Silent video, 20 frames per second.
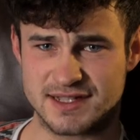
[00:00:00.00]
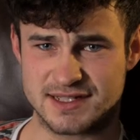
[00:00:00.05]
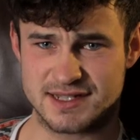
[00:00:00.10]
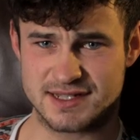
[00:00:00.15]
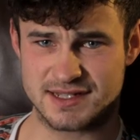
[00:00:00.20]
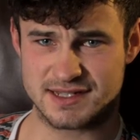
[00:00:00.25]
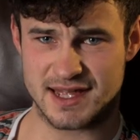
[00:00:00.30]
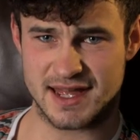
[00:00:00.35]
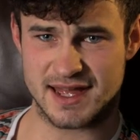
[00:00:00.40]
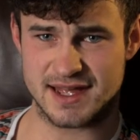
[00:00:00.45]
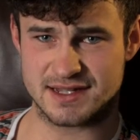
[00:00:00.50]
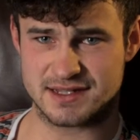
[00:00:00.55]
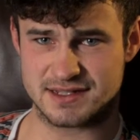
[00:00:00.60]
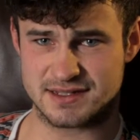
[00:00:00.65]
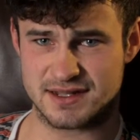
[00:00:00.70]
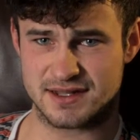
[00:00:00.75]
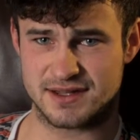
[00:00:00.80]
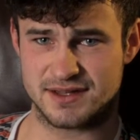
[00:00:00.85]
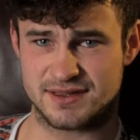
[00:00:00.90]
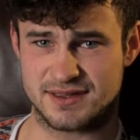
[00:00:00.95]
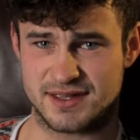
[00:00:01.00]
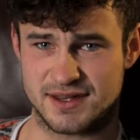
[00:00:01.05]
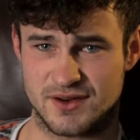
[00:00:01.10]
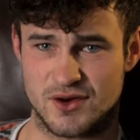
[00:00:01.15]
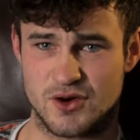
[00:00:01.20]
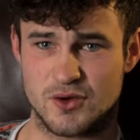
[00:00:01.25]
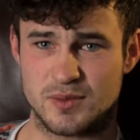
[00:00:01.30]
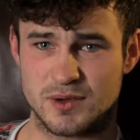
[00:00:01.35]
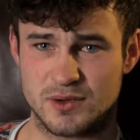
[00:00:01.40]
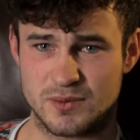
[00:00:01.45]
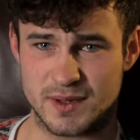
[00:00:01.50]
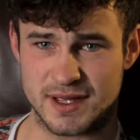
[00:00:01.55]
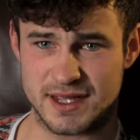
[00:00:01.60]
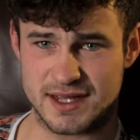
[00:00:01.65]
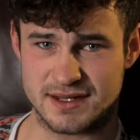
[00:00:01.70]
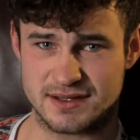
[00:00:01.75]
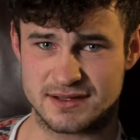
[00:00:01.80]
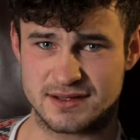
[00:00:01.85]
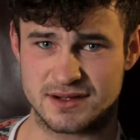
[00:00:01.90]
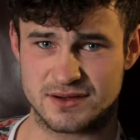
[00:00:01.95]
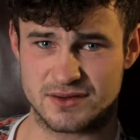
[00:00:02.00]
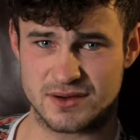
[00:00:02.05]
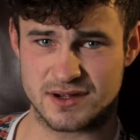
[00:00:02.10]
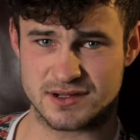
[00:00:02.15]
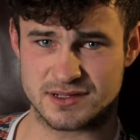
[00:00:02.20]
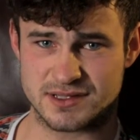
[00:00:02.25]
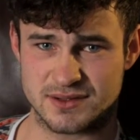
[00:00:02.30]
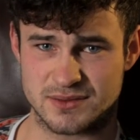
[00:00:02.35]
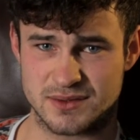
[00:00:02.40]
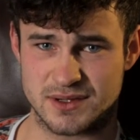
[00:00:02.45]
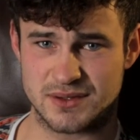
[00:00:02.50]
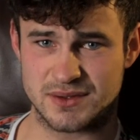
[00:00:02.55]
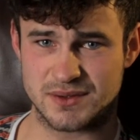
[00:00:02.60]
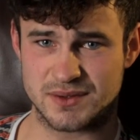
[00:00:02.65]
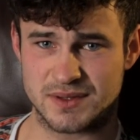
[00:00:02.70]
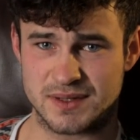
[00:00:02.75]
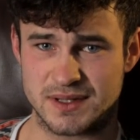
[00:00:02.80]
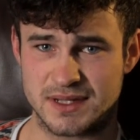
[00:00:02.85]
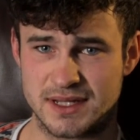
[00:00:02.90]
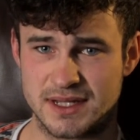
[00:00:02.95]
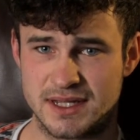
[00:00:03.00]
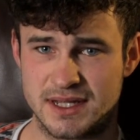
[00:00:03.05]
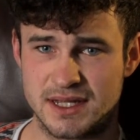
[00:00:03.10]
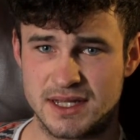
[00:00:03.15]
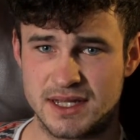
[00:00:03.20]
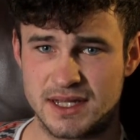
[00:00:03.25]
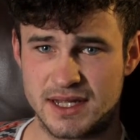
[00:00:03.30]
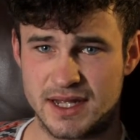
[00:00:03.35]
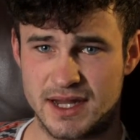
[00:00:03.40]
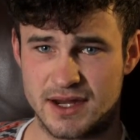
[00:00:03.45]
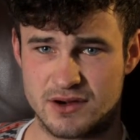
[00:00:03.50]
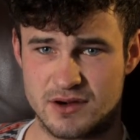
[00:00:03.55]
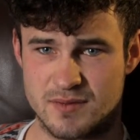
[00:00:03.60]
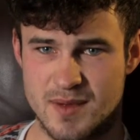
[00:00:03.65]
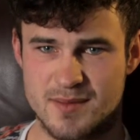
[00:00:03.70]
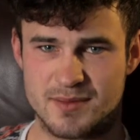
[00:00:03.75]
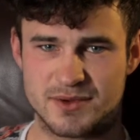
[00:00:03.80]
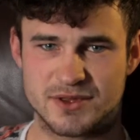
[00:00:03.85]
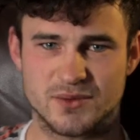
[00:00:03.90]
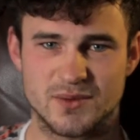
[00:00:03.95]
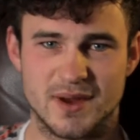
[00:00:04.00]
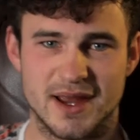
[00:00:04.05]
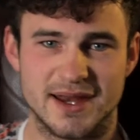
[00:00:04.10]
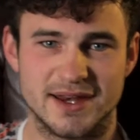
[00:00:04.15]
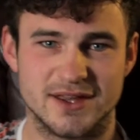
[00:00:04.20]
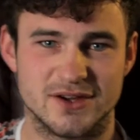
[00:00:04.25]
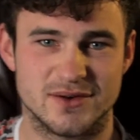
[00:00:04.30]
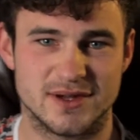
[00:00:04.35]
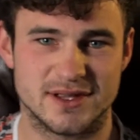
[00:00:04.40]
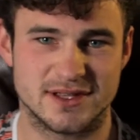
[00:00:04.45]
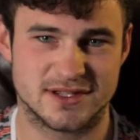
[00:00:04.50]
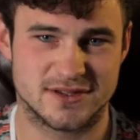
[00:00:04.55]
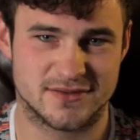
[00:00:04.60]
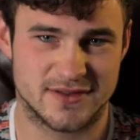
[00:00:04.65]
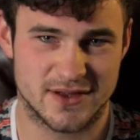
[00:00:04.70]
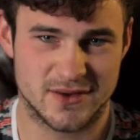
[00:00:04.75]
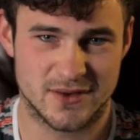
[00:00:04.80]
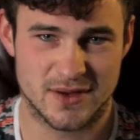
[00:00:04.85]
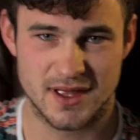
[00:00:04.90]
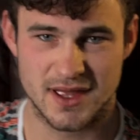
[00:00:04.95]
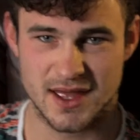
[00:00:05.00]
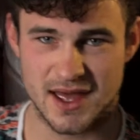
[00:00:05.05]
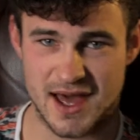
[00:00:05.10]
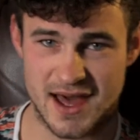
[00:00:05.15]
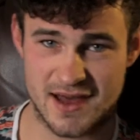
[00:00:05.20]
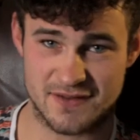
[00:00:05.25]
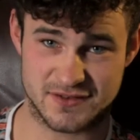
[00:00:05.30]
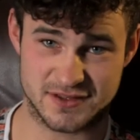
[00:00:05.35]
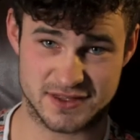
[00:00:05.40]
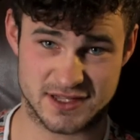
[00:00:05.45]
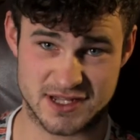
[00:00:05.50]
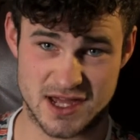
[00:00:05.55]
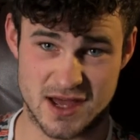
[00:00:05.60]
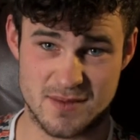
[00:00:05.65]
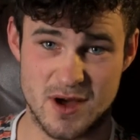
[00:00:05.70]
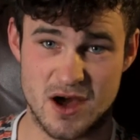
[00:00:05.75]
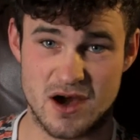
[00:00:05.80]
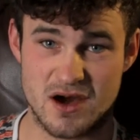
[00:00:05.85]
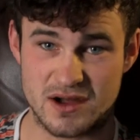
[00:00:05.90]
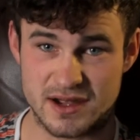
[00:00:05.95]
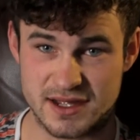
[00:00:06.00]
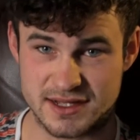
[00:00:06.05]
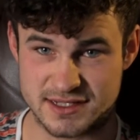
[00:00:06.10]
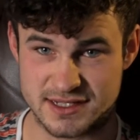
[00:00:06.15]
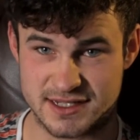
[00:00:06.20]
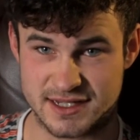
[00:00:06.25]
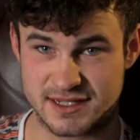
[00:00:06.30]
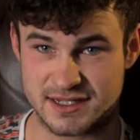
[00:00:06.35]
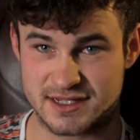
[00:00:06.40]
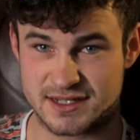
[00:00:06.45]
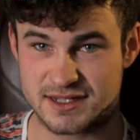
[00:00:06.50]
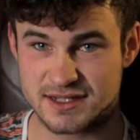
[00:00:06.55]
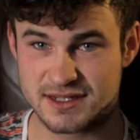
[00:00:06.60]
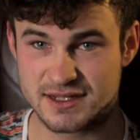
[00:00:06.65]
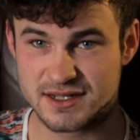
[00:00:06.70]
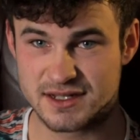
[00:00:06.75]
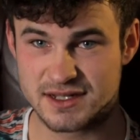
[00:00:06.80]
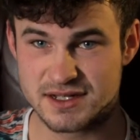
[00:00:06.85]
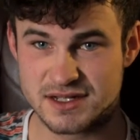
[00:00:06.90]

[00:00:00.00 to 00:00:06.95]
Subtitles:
fixed his gaze on the noble weed across the road. He remembered the radio interview after the Tomahawk incident.